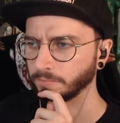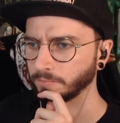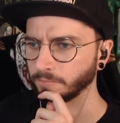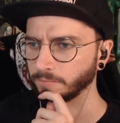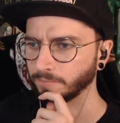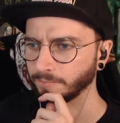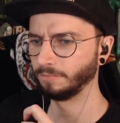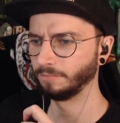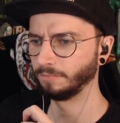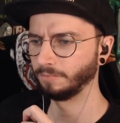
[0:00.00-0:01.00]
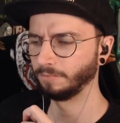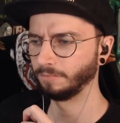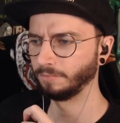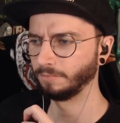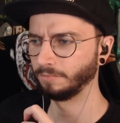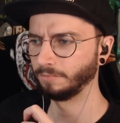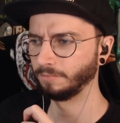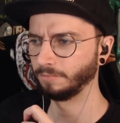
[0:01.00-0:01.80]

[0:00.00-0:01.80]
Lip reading: (silence)